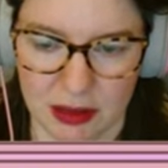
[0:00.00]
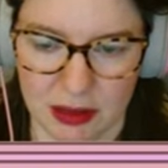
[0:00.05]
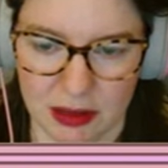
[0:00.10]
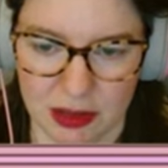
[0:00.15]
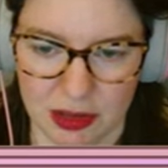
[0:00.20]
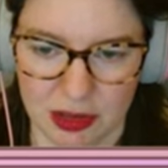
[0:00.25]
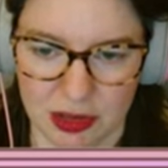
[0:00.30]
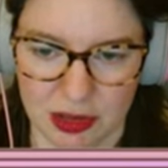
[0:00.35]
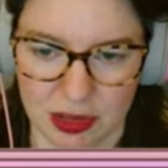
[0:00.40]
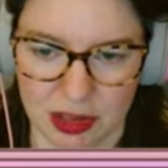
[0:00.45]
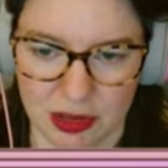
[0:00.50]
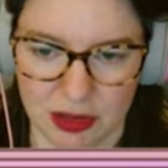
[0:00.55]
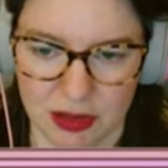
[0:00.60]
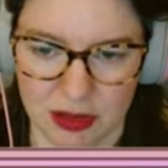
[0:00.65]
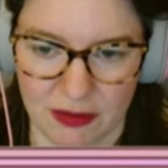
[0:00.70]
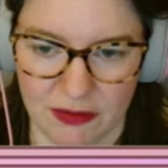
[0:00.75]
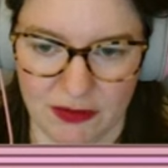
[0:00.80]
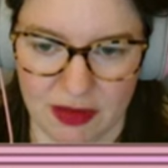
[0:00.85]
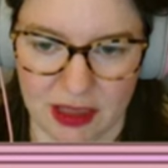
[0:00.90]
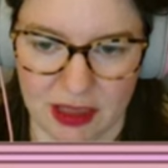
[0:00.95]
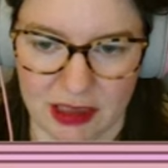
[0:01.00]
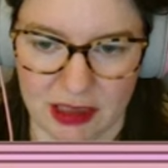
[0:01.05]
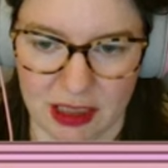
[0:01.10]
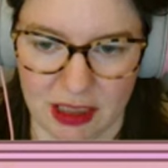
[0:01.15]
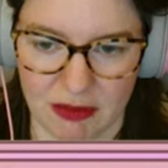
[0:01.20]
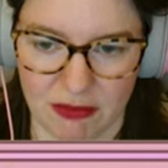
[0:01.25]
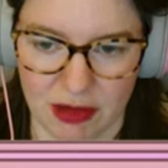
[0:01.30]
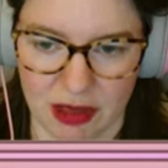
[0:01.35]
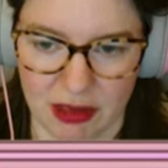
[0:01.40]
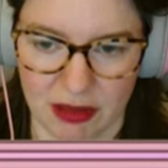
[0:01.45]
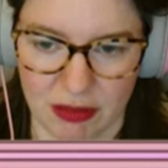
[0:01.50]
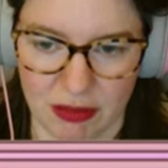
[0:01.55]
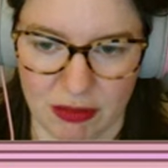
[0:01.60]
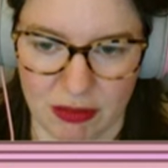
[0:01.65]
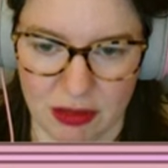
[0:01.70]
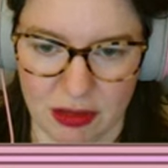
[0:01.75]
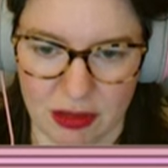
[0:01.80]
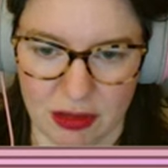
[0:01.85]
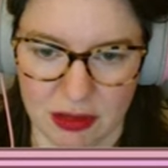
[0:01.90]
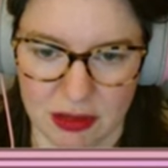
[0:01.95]
Just do the fencing right
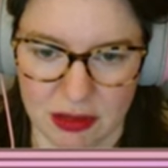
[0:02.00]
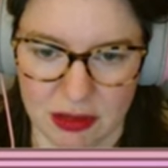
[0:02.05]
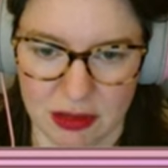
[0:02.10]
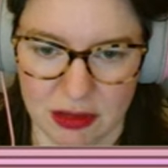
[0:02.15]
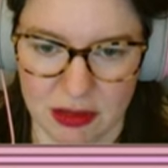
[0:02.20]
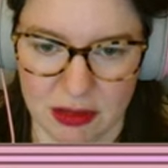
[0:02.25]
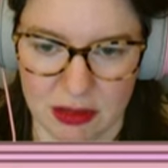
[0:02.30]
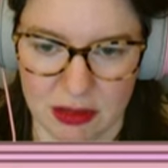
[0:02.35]
across.